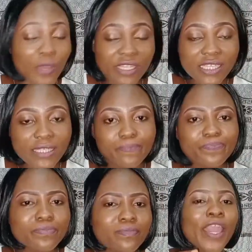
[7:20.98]

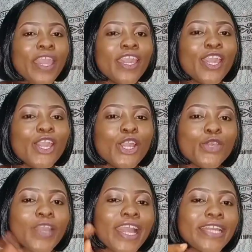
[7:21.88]
always. The way
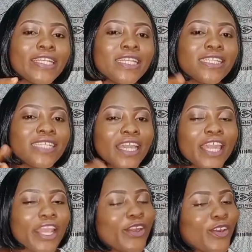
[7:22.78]
you can
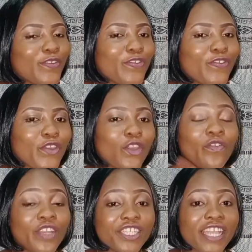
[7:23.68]
take care of
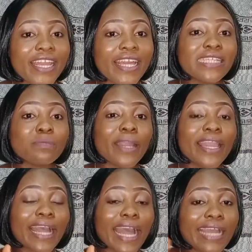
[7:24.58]
your vagina
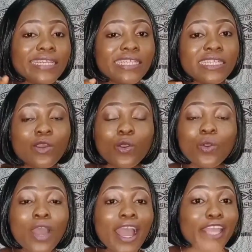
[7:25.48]
is by adding
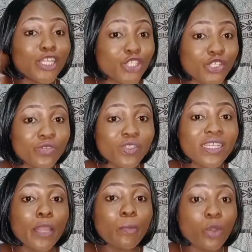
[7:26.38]
or
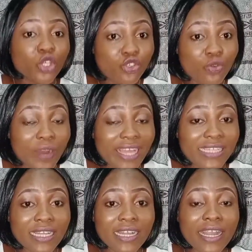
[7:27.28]
introducing a
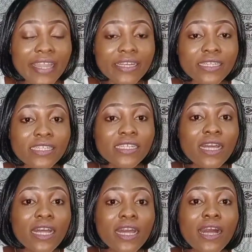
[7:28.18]
moisturizer
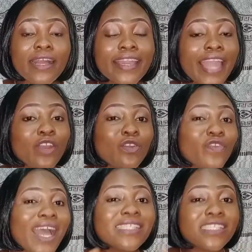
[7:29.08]
and a
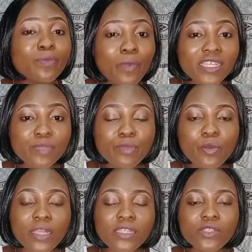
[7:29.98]
kind of
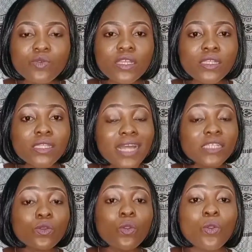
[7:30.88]
antiperspirant to it.
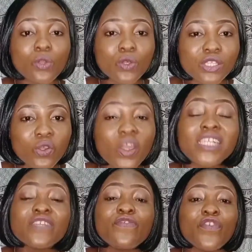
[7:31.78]
That's coconut
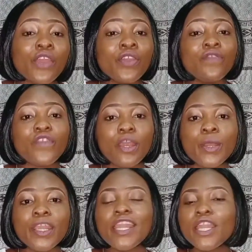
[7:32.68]
oil. It's very,
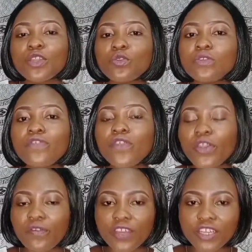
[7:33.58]
very good
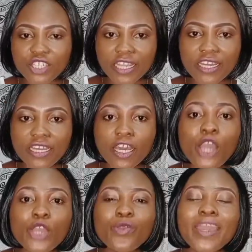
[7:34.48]
for your
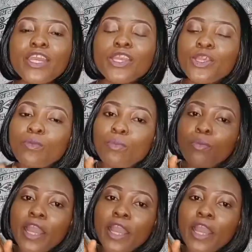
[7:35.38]
vagina. You can